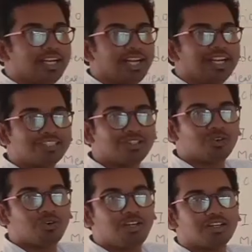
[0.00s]
it leads to
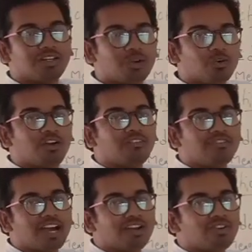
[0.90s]
good, true and
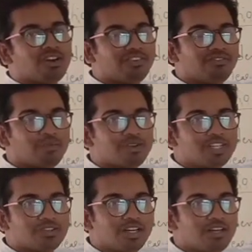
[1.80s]
fair of
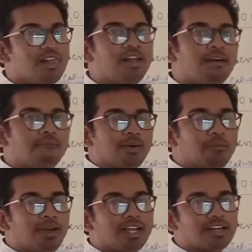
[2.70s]
information to the
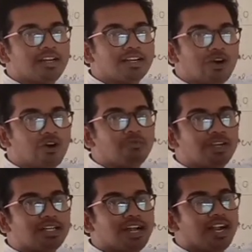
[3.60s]
public,
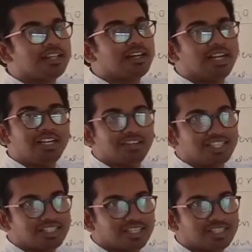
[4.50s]
government and the
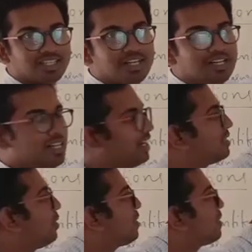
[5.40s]
investors. That
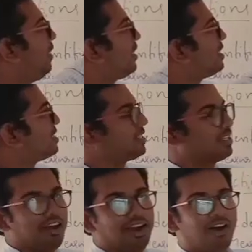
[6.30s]
is what we call as
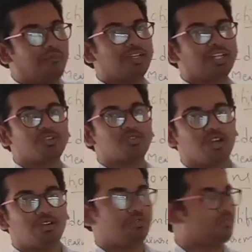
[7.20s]
objectives
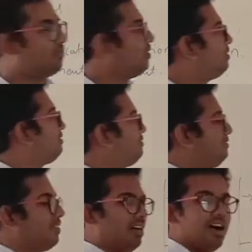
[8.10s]
of
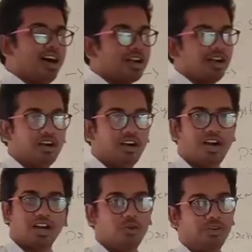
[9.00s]

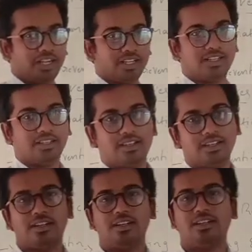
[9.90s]
accounting.
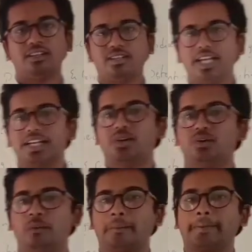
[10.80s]
Thank
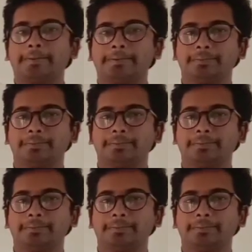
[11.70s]
you.